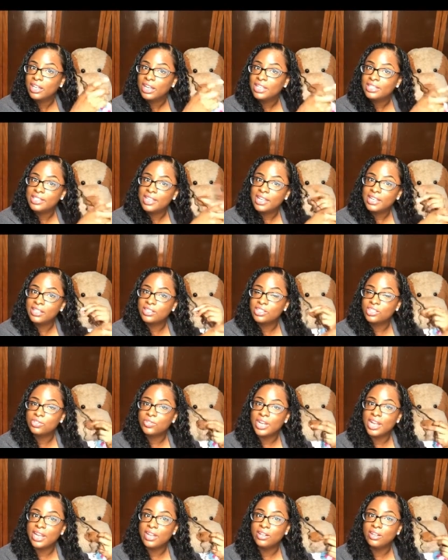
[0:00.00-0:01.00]
I take a
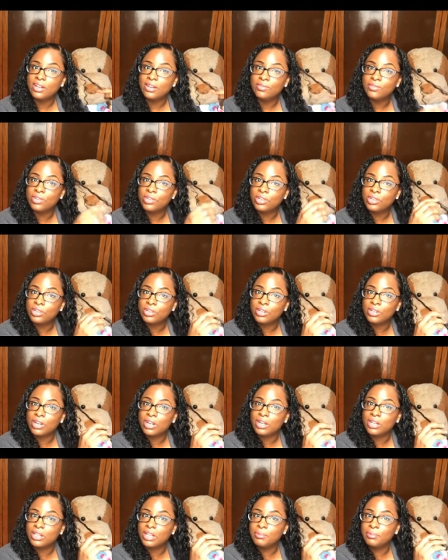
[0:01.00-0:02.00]
strand of
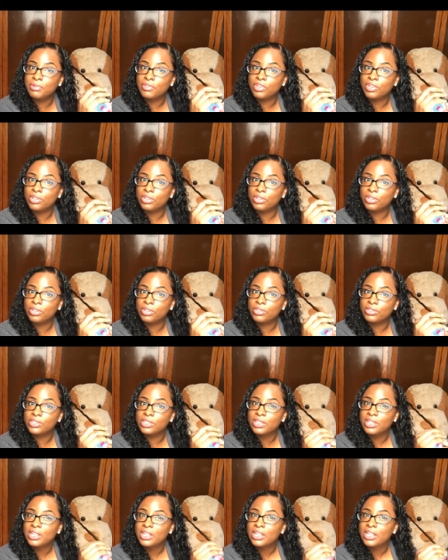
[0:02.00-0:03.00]
a clump of curls